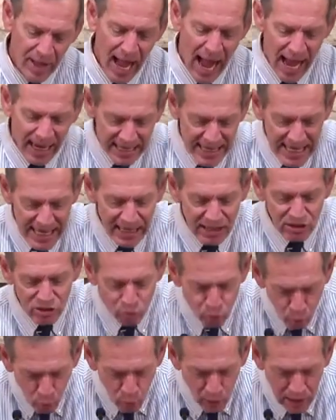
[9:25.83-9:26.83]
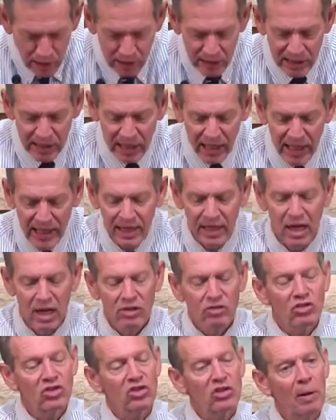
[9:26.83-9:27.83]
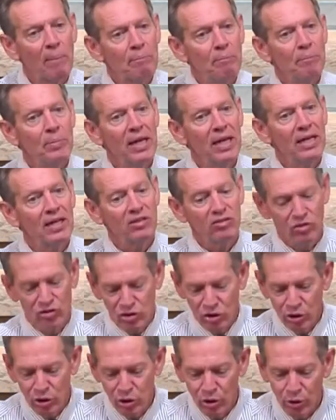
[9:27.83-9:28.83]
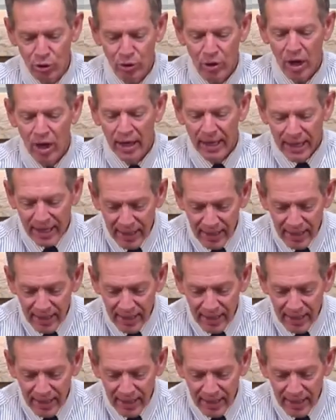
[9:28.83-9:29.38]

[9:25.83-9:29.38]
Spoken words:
And he's willingly submitted to